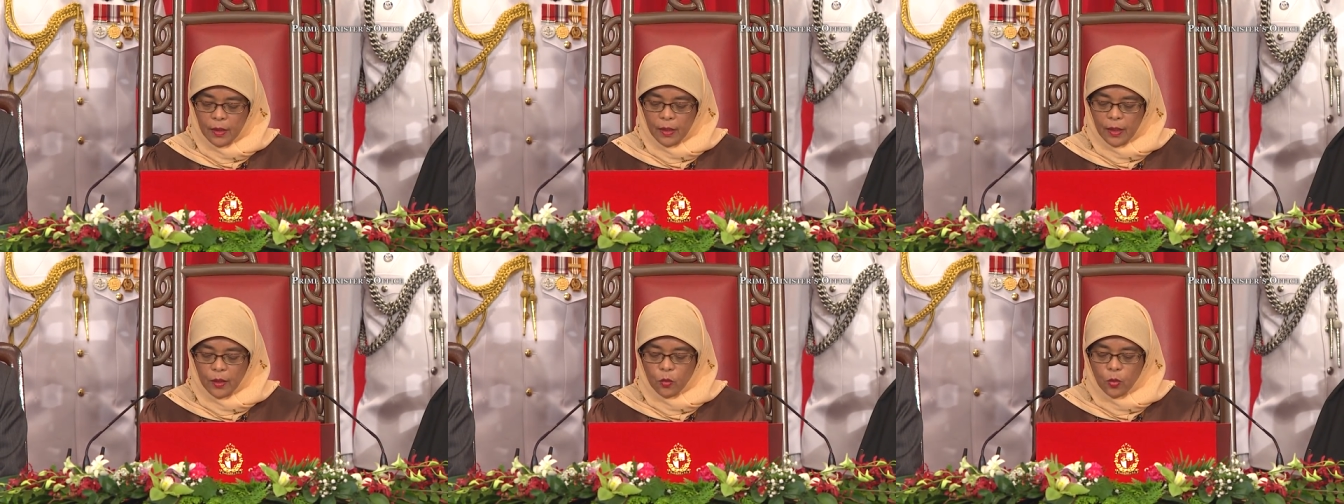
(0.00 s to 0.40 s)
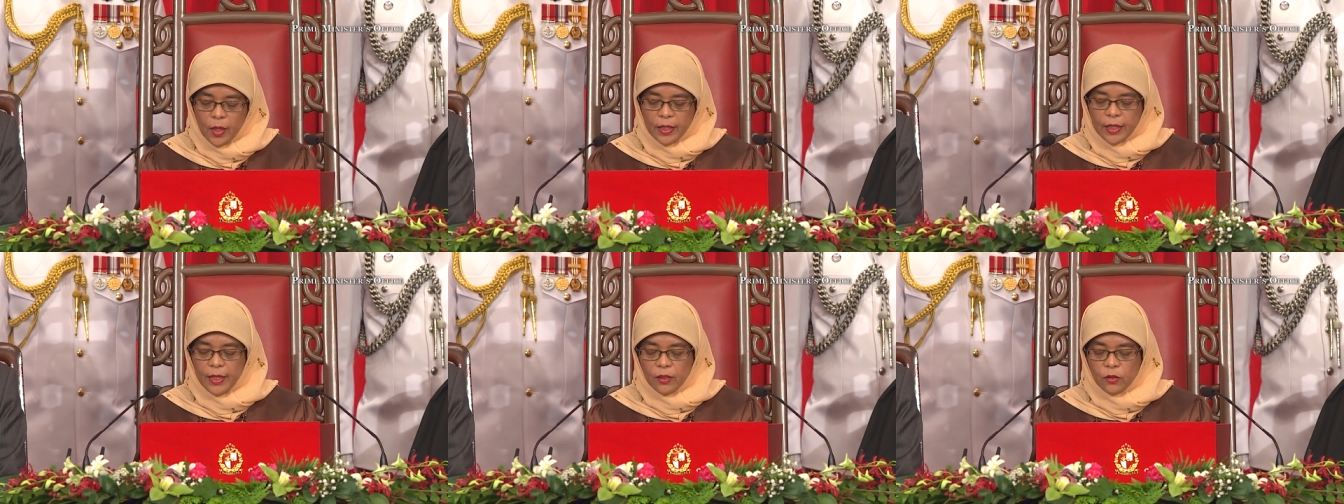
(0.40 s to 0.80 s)
and
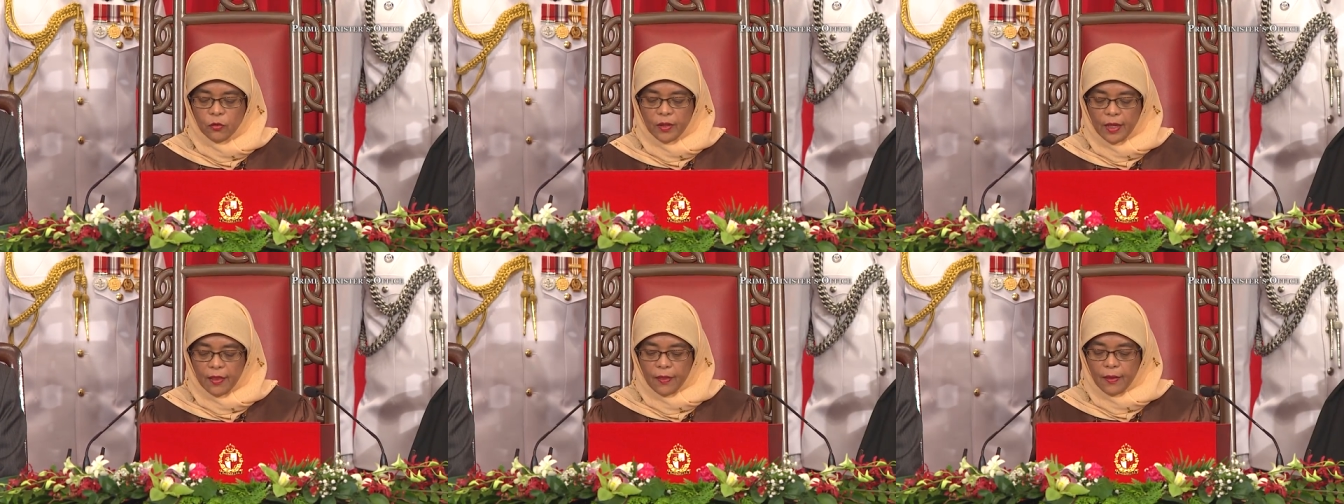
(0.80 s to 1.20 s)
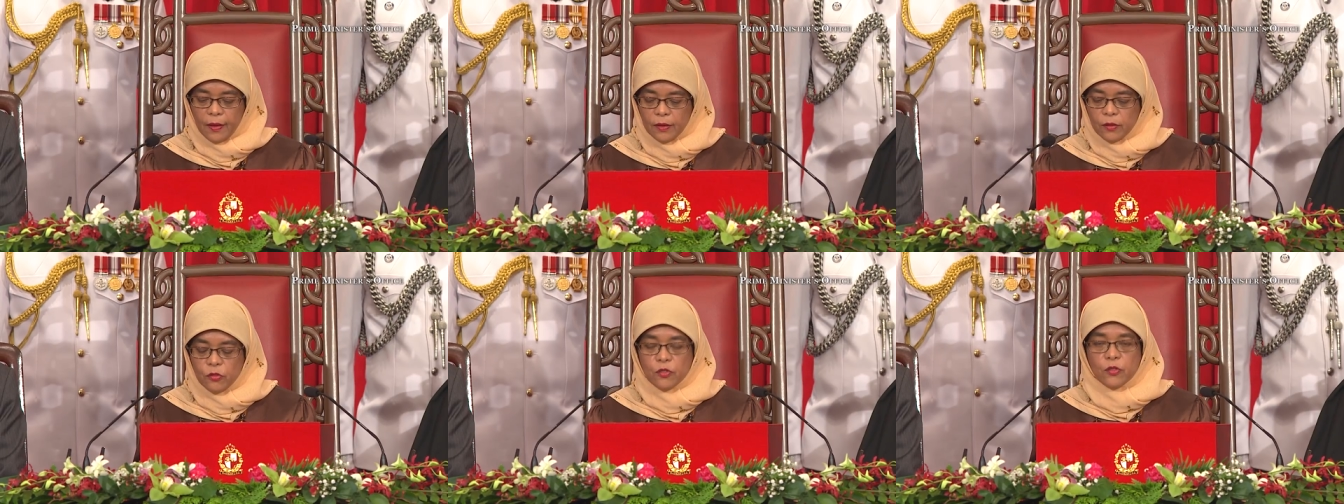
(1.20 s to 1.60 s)
working
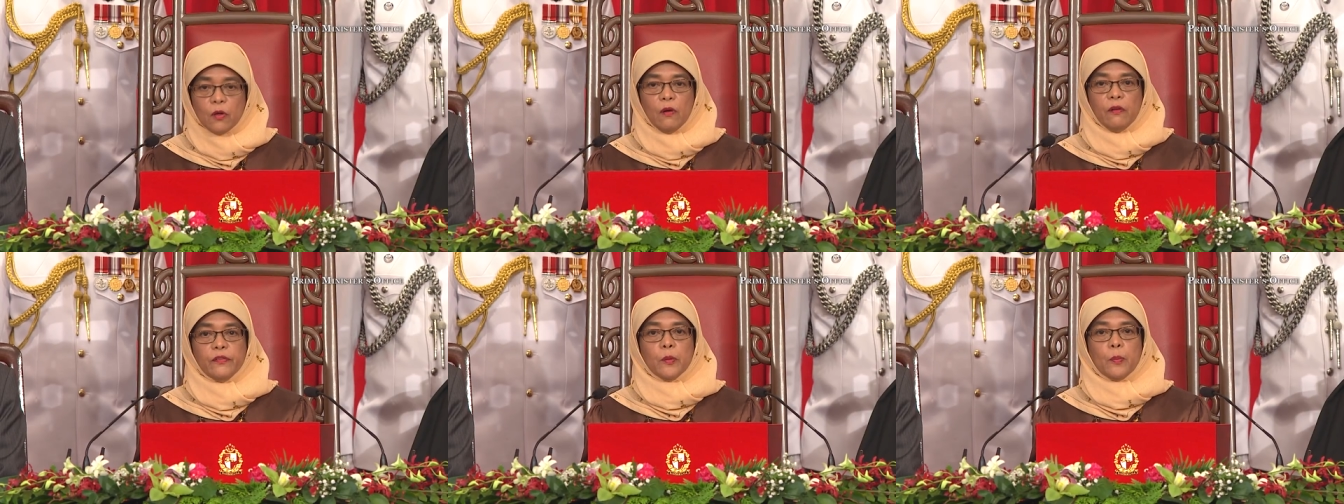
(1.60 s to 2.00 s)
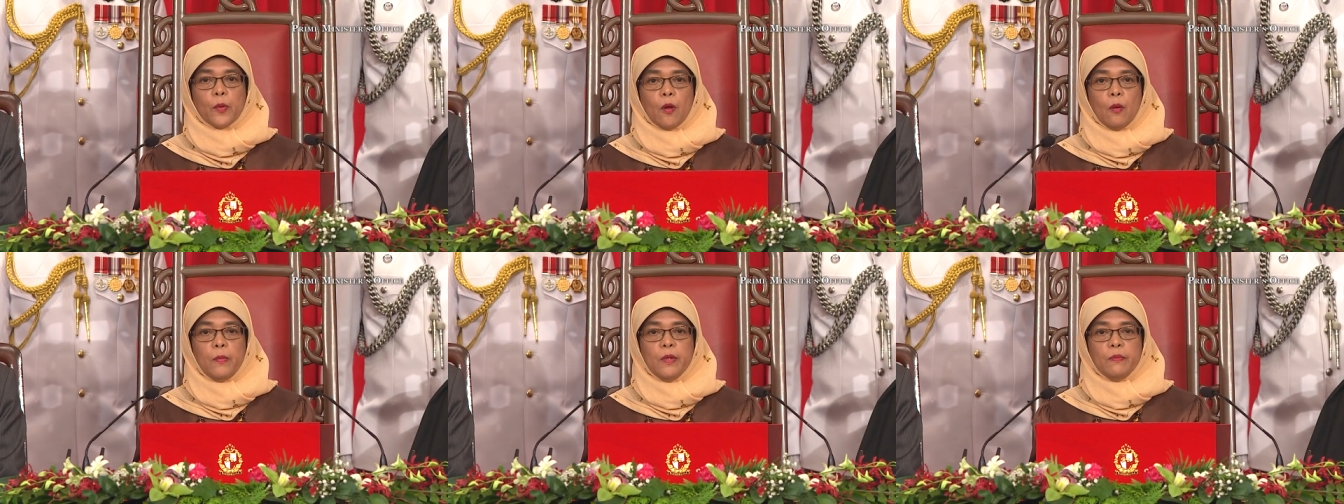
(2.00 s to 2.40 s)
together to solve the
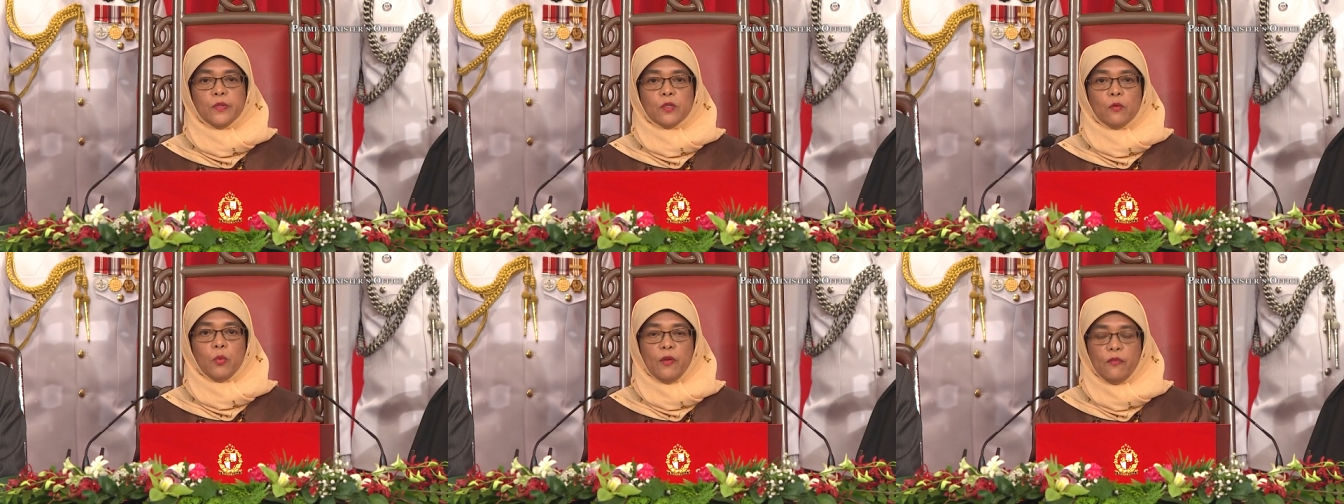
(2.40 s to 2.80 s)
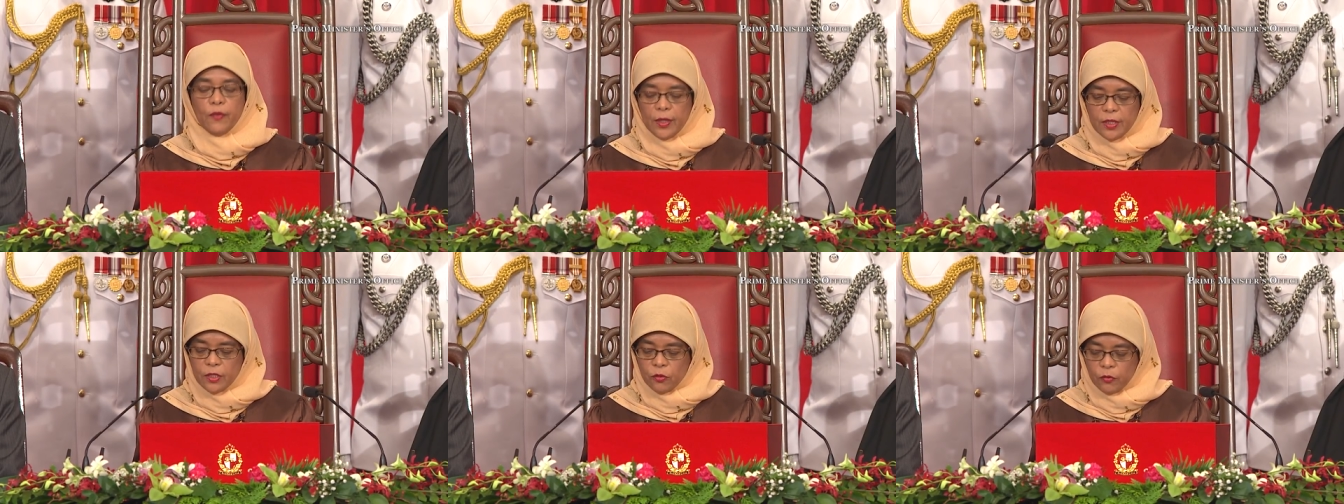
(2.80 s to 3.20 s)
problems we
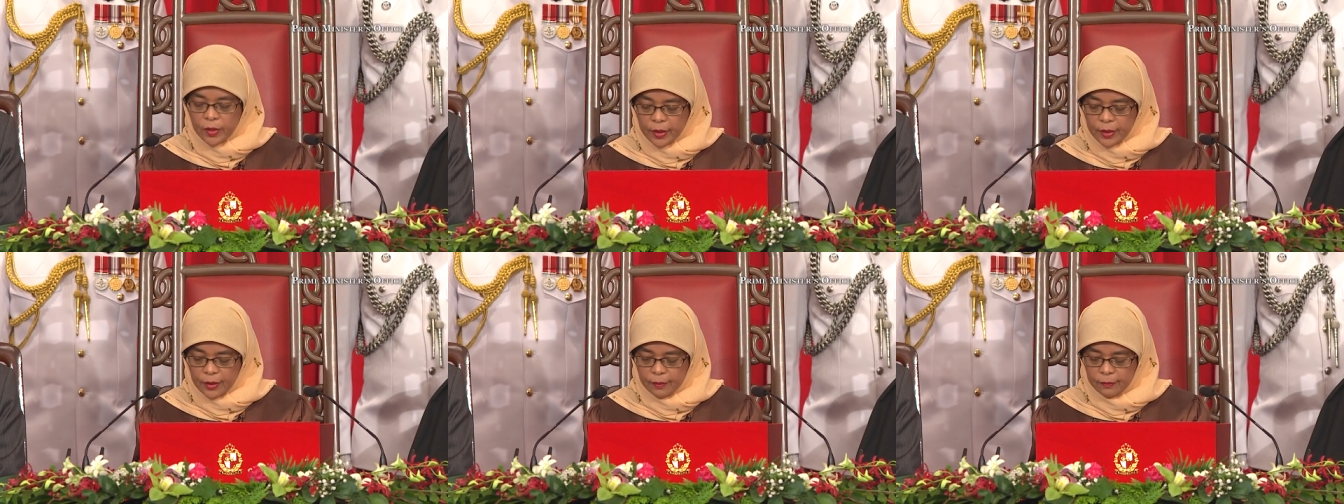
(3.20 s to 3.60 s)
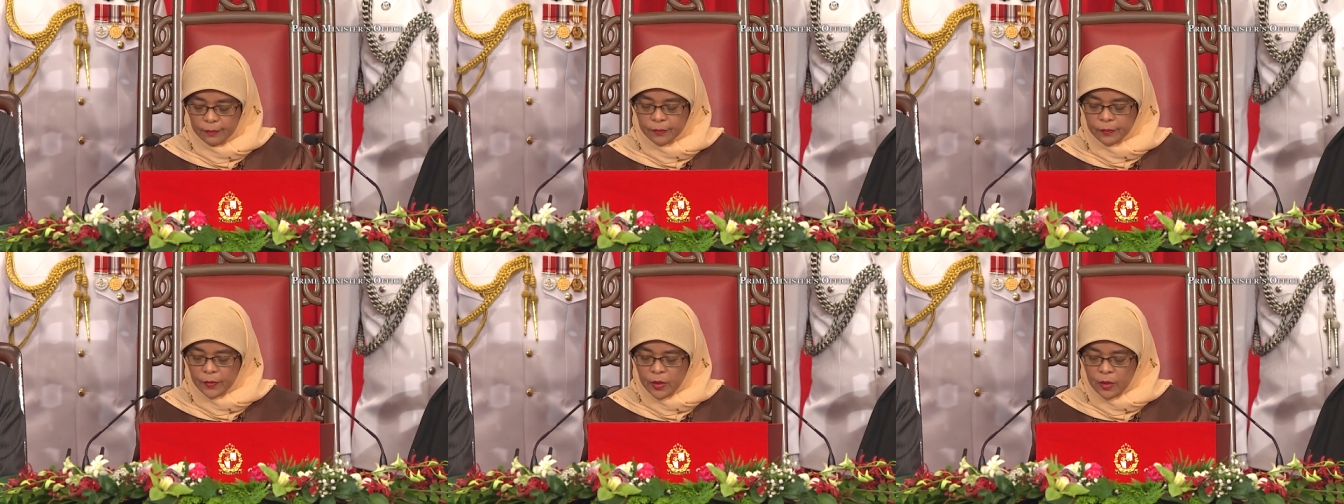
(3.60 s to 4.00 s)
face today.
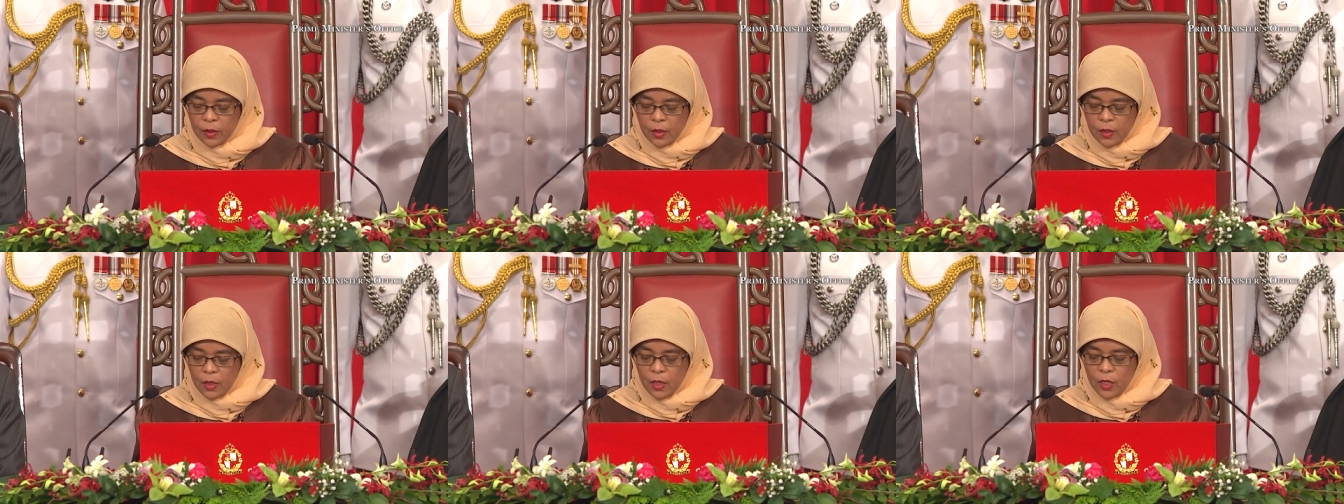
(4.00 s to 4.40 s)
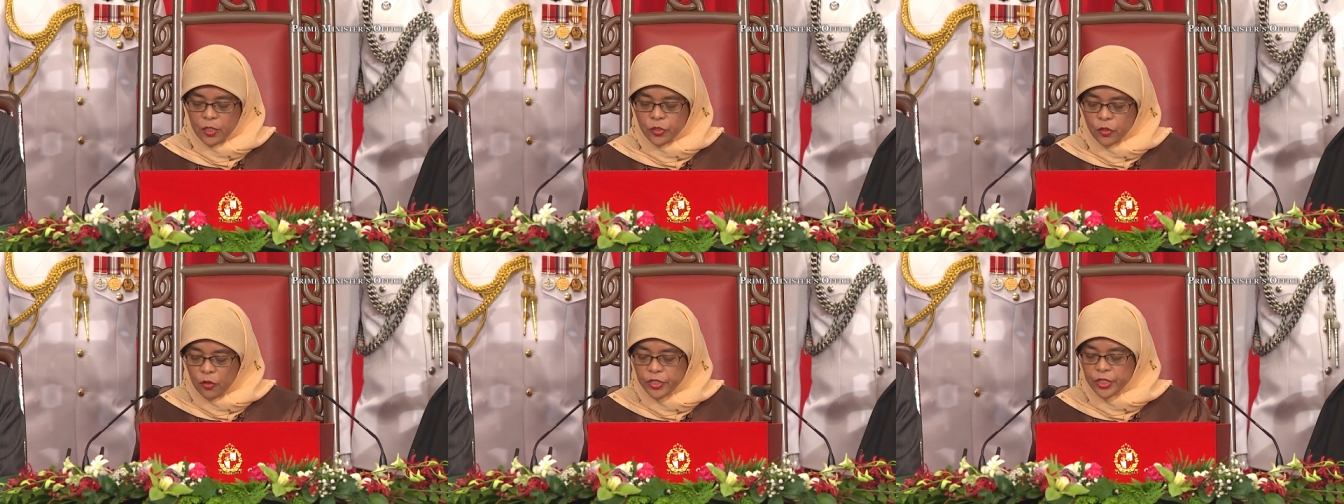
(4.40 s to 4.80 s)

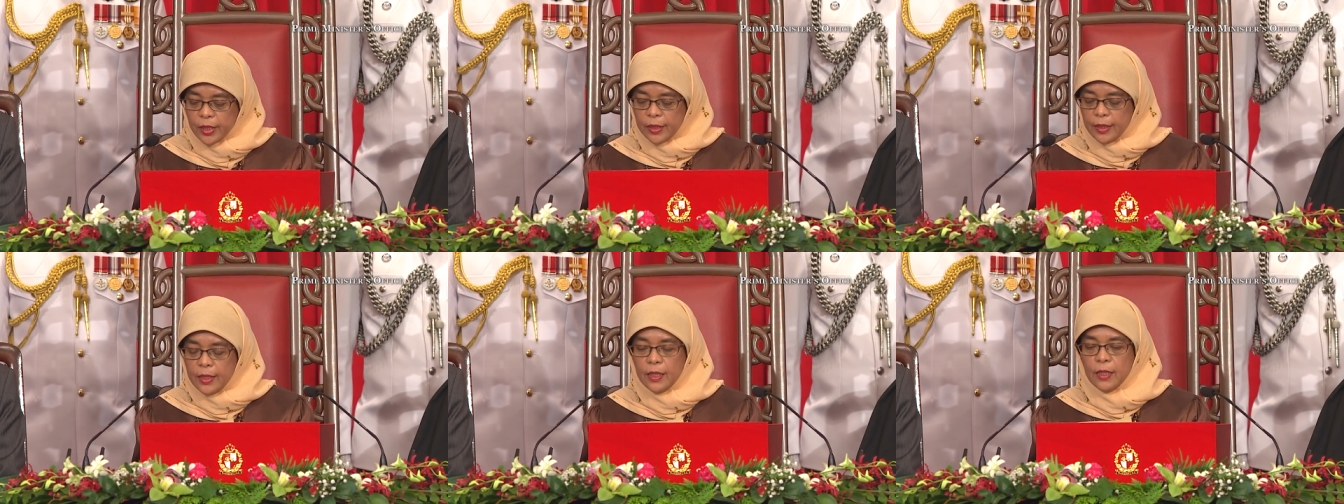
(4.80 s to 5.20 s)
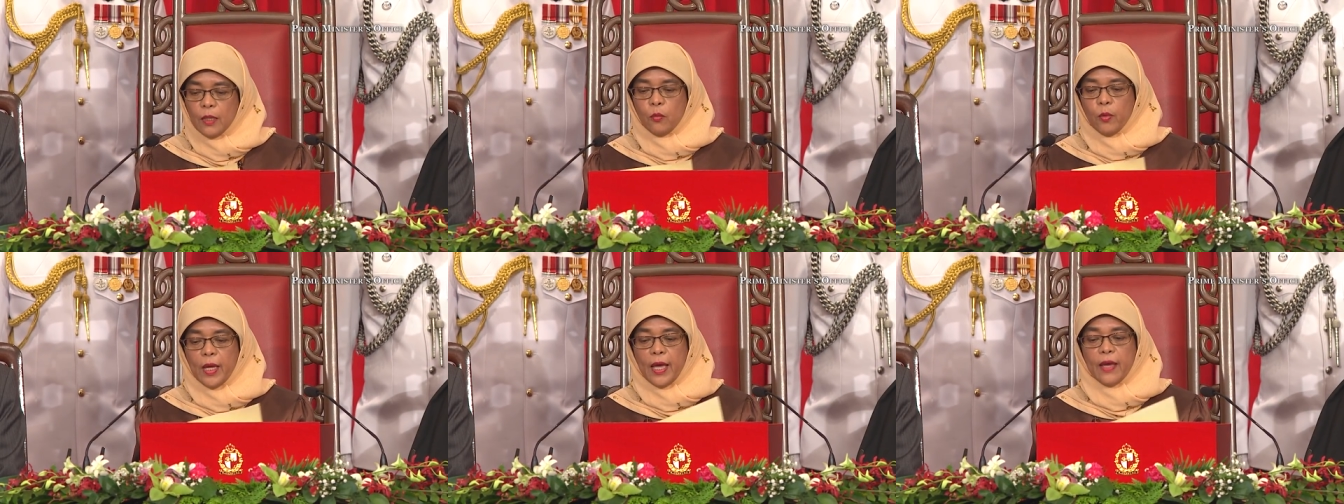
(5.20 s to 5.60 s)
Socially,
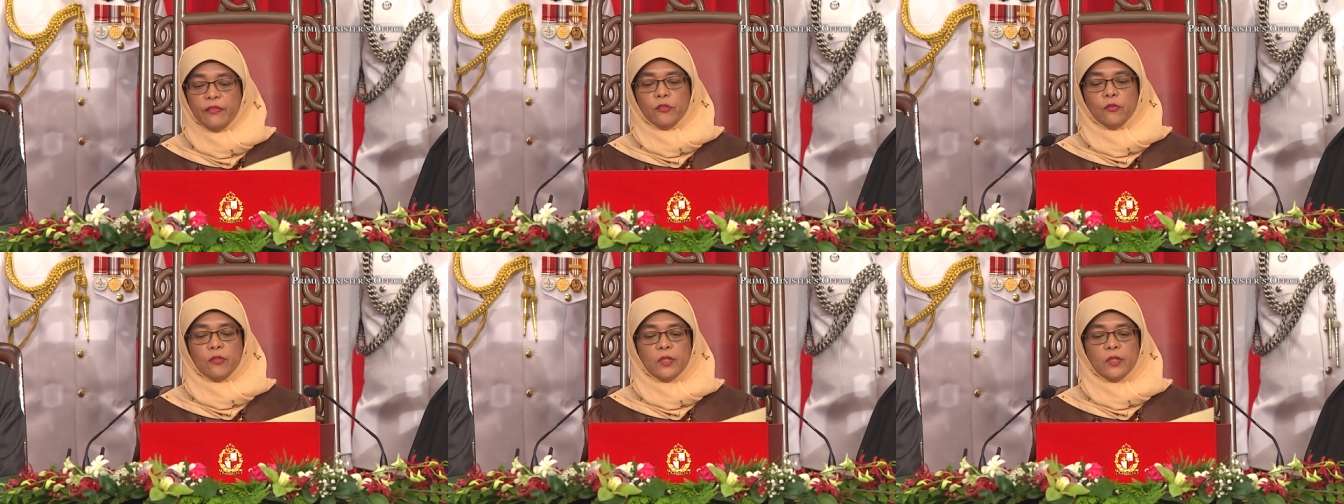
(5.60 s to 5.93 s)
we have to